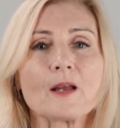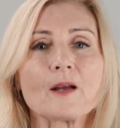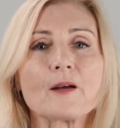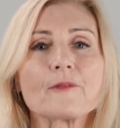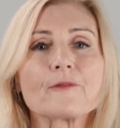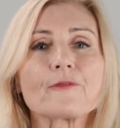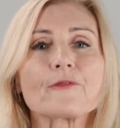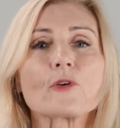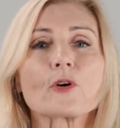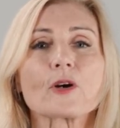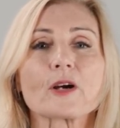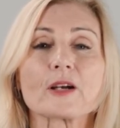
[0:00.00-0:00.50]

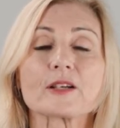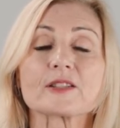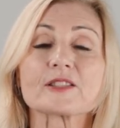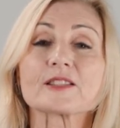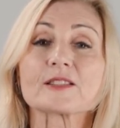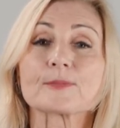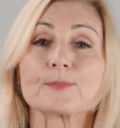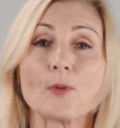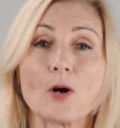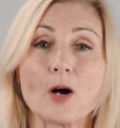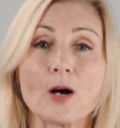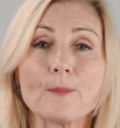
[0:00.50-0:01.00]
For a
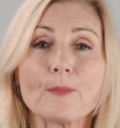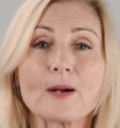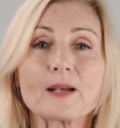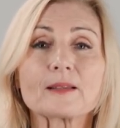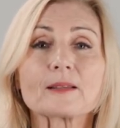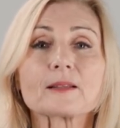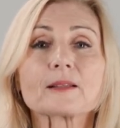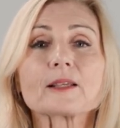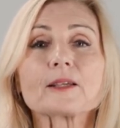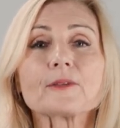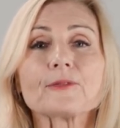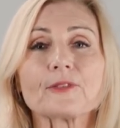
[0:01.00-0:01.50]
small
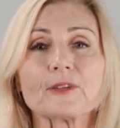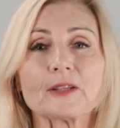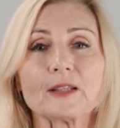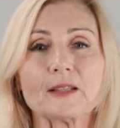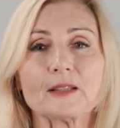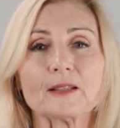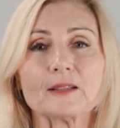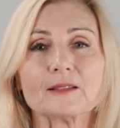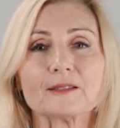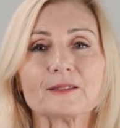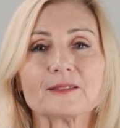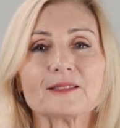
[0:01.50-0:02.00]
monthly
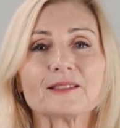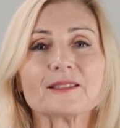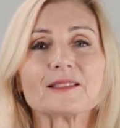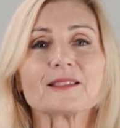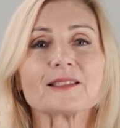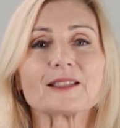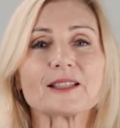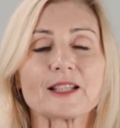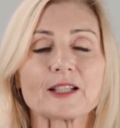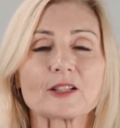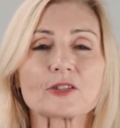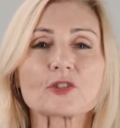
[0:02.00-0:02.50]
fee,
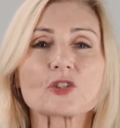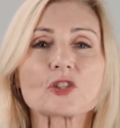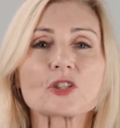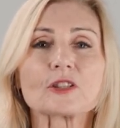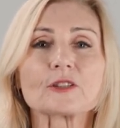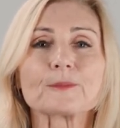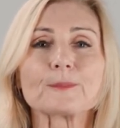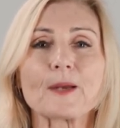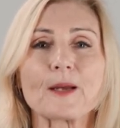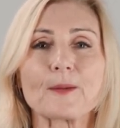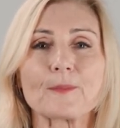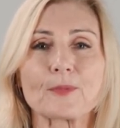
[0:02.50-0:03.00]

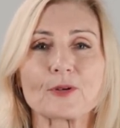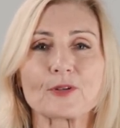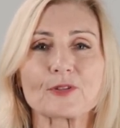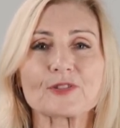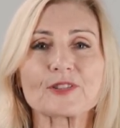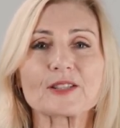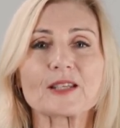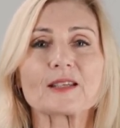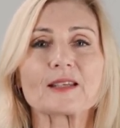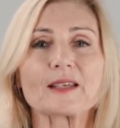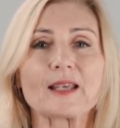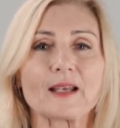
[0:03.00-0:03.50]
LegalShield members
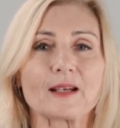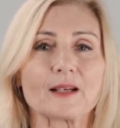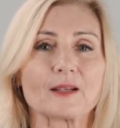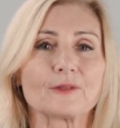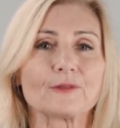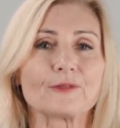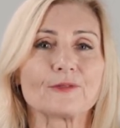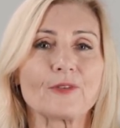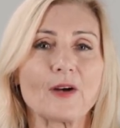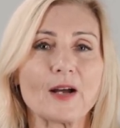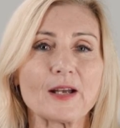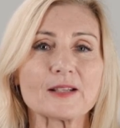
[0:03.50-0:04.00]
can get
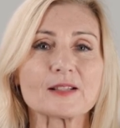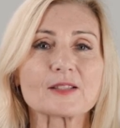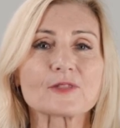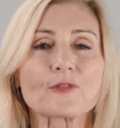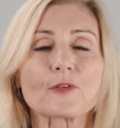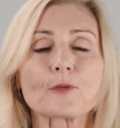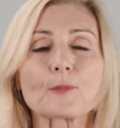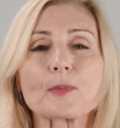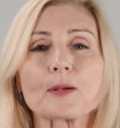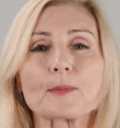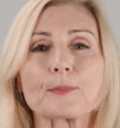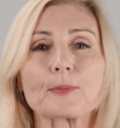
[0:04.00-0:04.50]
advice
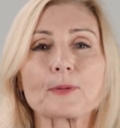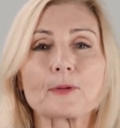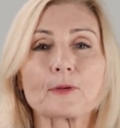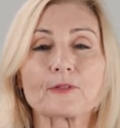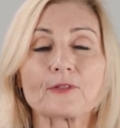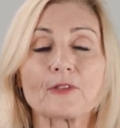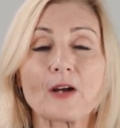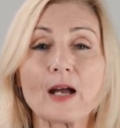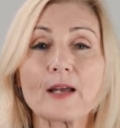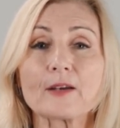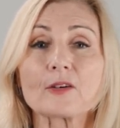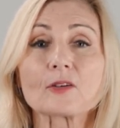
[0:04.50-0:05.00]
from a
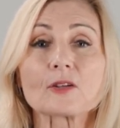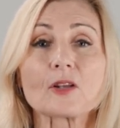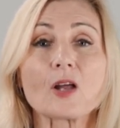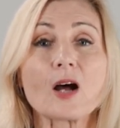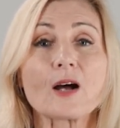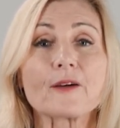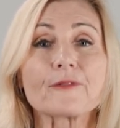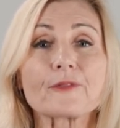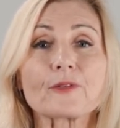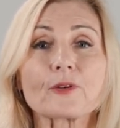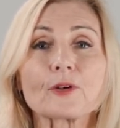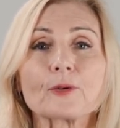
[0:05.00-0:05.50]
provider
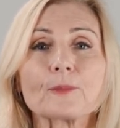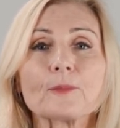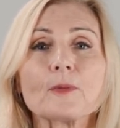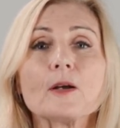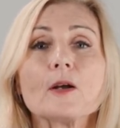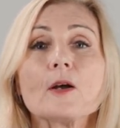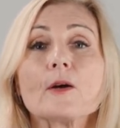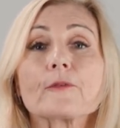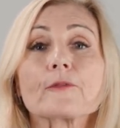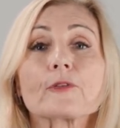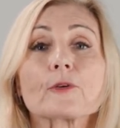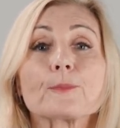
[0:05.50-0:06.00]
law firm
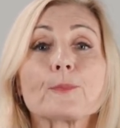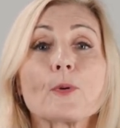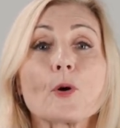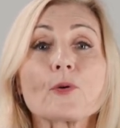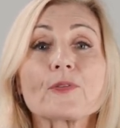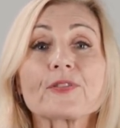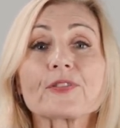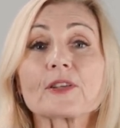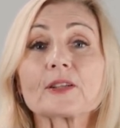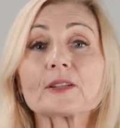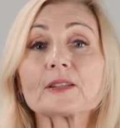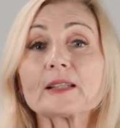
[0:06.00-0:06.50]
for
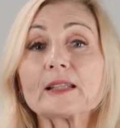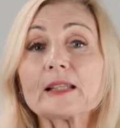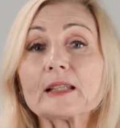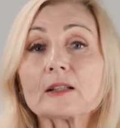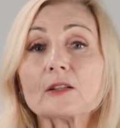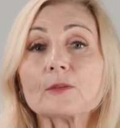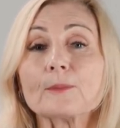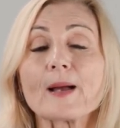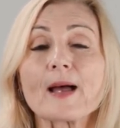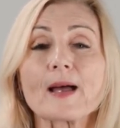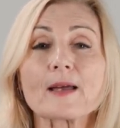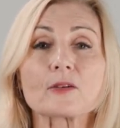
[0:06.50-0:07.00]
both the
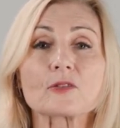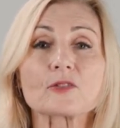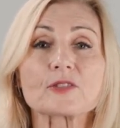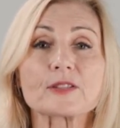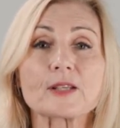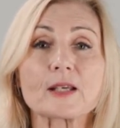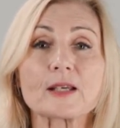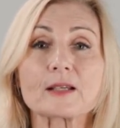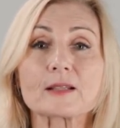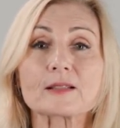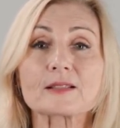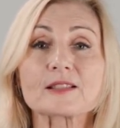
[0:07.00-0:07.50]
legal matters
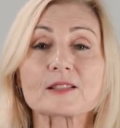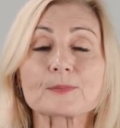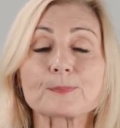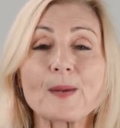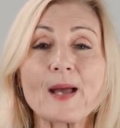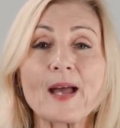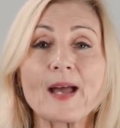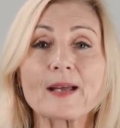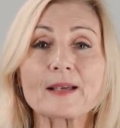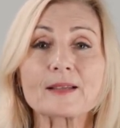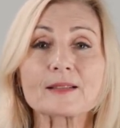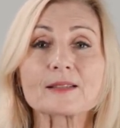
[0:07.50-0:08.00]
they
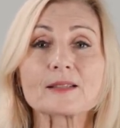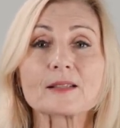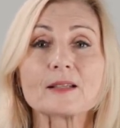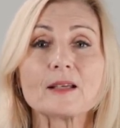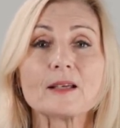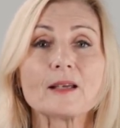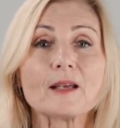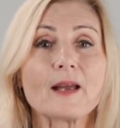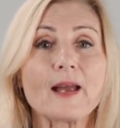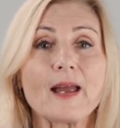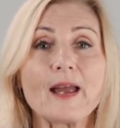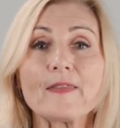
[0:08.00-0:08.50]
expect
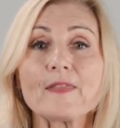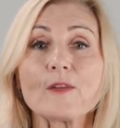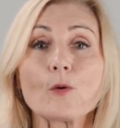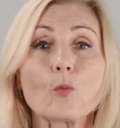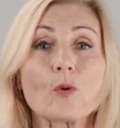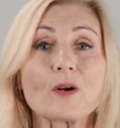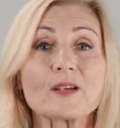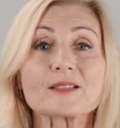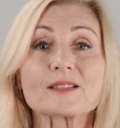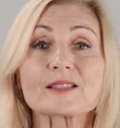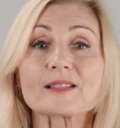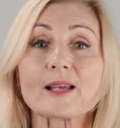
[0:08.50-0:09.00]
and the
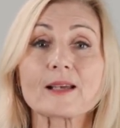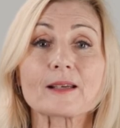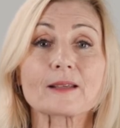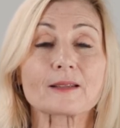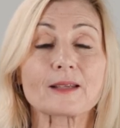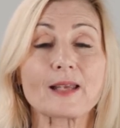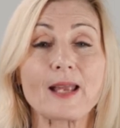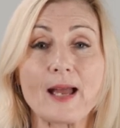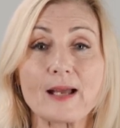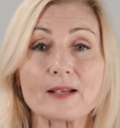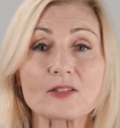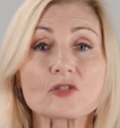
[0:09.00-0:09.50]
ones
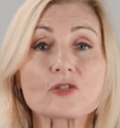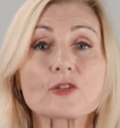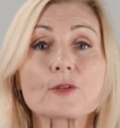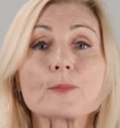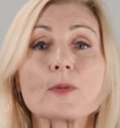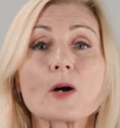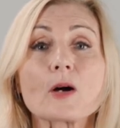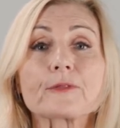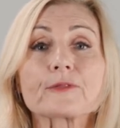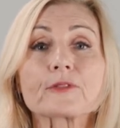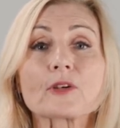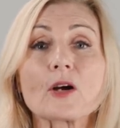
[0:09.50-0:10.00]
that catch them
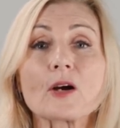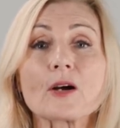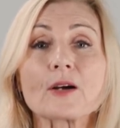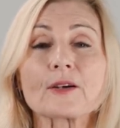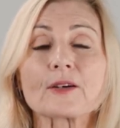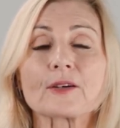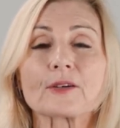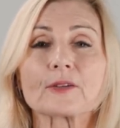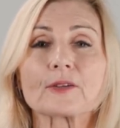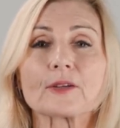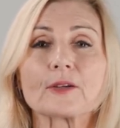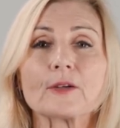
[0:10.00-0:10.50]
off
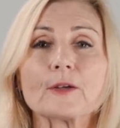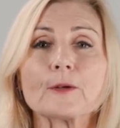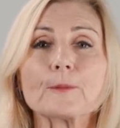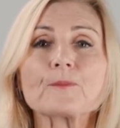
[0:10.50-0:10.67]
guard.